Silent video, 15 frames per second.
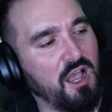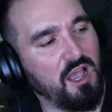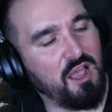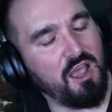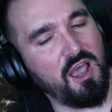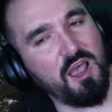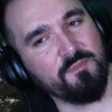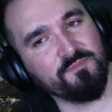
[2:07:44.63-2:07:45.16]

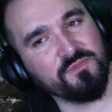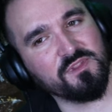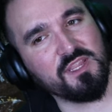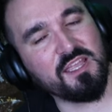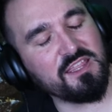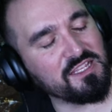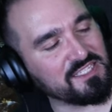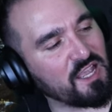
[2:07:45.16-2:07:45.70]
Um,
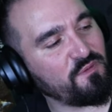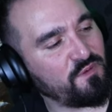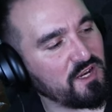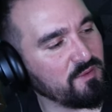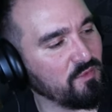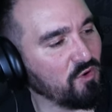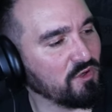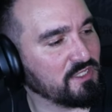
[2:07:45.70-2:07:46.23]
no, they're definitely
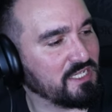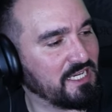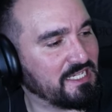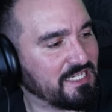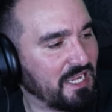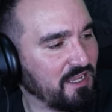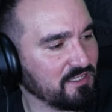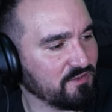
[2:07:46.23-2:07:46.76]
more
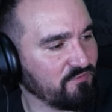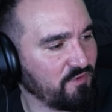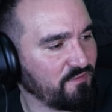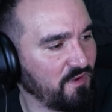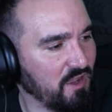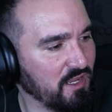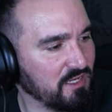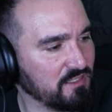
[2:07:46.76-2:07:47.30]
detailed and
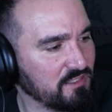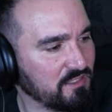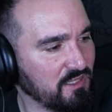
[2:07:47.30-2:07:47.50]
refined.